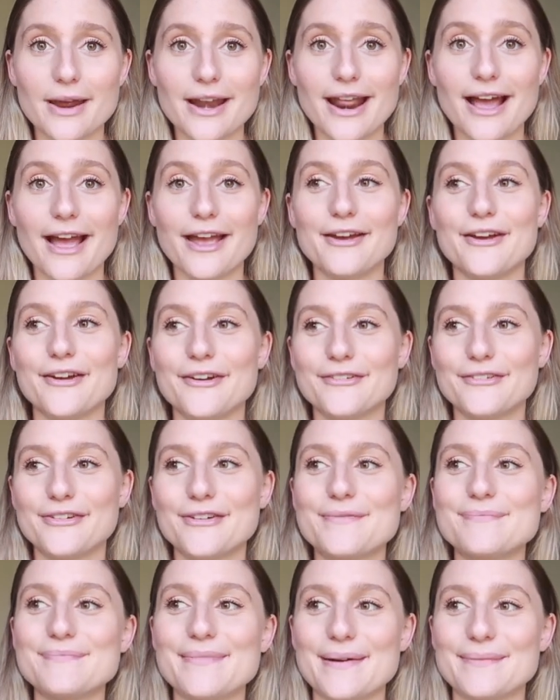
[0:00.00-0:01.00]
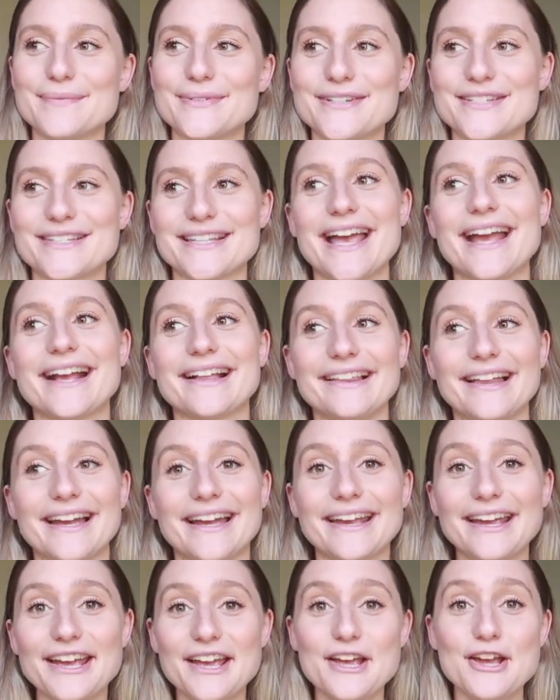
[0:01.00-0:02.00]
And I remember saying
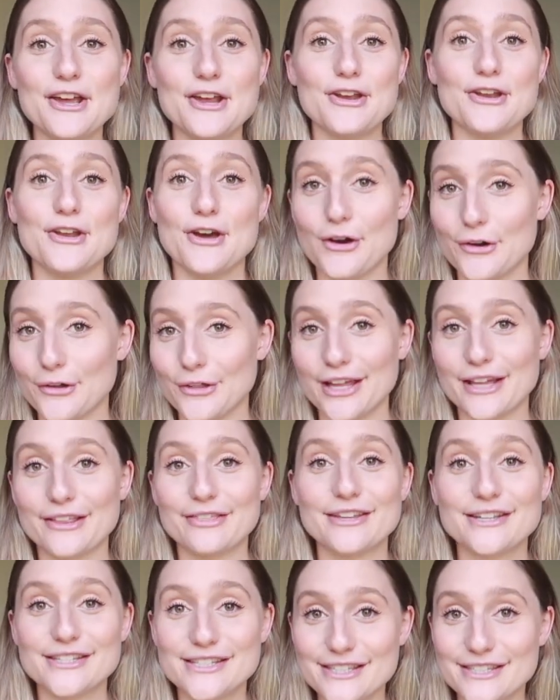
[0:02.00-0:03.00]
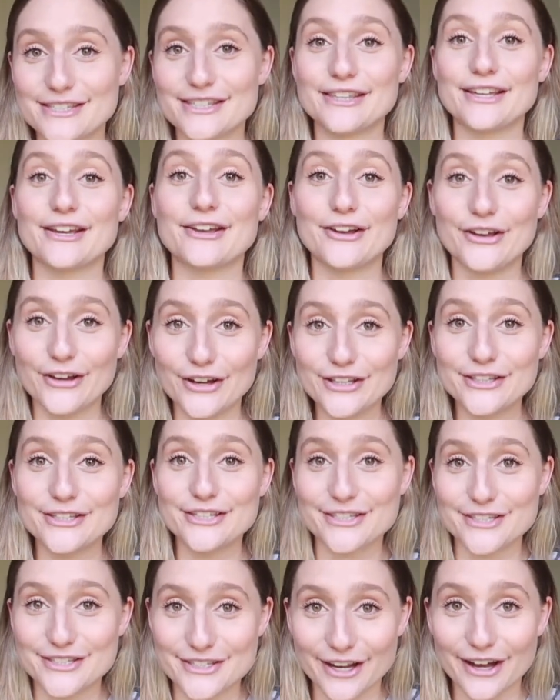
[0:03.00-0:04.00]
like, no, like this is the good
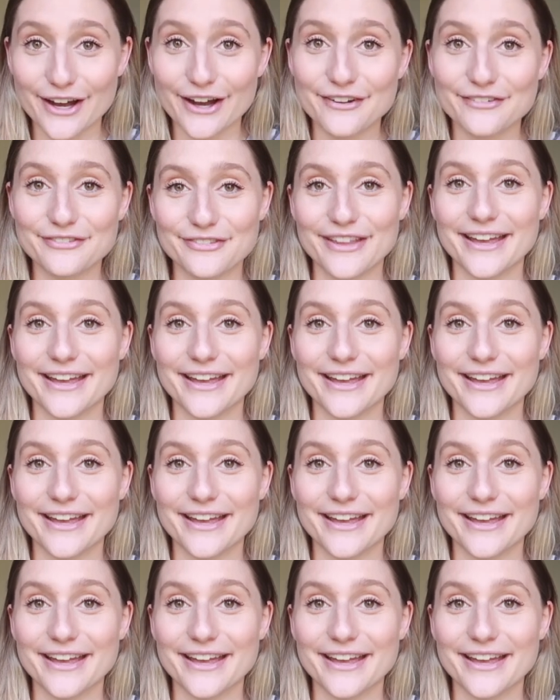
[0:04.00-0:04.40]
stuff.